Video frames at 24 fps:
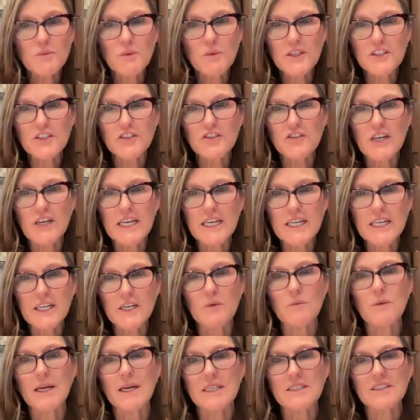where the trading
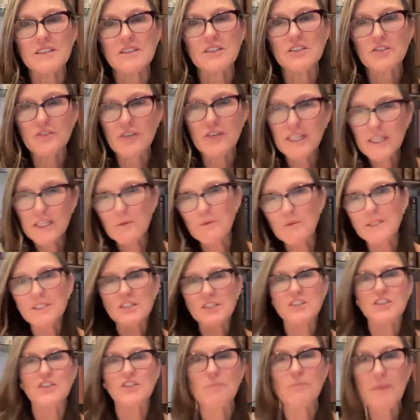went? The trading went
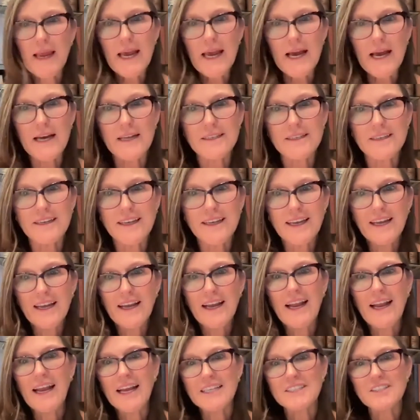to Japan
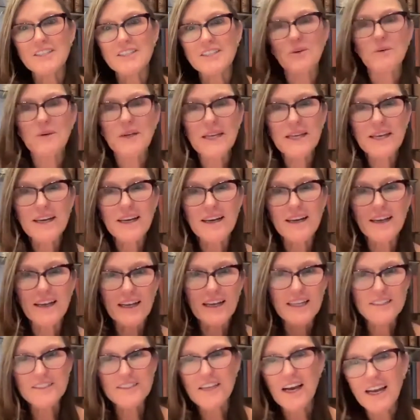and Korea
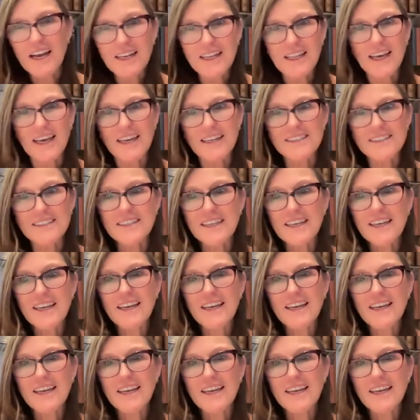and Thailand.